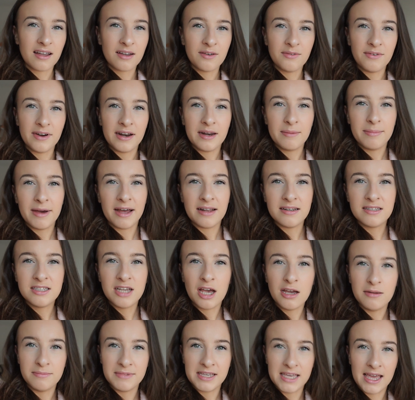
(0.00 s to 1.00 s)
really bad
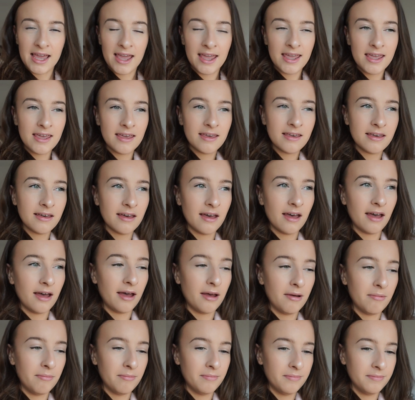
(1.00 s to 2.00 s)
tummy ache.
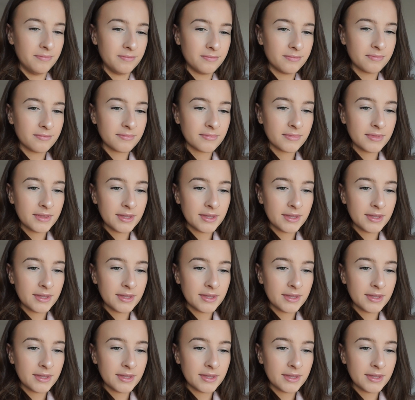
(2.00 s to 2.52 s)
And